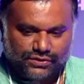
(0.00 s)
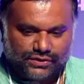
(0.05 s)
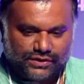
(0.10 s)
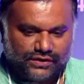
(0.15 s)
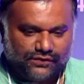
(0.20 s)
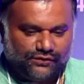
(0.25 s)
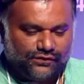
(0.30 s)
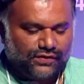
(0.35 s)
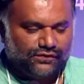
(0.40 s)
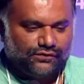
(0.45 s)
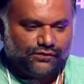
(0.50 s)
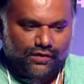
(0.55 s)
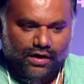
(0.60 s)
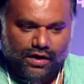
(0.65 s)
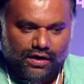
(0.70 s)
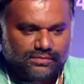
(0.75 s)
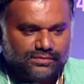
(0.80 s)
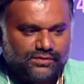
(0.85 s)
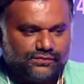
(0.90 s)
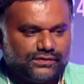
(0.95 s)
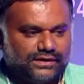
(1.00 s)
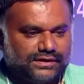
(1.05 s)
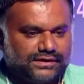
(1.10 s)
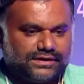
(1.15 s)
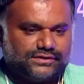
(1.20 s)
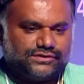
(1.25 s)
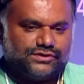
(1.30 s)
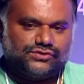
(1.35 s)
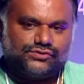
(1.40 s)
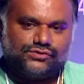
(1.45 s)
different form of
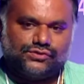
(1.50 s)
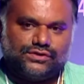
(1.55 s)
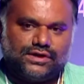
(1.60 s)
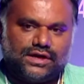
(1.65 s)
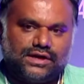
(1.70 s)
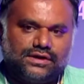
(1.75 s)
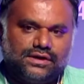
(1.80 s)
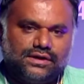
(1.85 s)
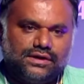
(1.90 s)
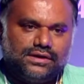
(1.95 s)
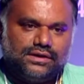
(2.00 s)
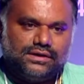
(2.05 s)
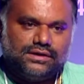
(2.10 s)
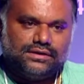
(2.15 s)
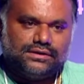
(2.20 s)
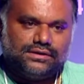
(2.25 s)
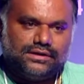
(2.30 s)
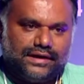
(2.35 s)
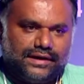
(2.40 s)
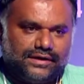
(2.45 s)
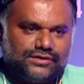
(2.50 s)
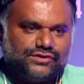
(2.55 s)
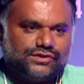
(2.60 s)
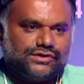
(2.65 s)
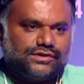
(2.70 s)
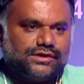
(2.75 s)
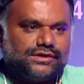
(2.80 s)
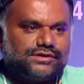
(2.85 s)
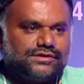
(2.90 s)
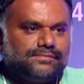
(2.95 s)
literature so that the young
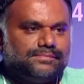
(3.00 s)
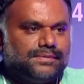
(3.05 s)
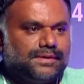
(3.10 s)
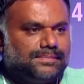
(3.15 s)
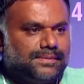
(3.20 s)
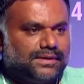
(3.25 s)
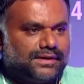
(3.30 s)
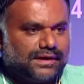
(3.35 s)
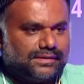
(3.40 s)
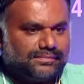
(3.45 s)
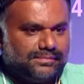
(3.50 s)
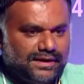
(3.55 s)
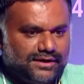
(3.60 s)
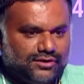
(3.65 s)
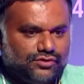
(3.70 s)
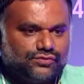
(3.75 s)
generation people can make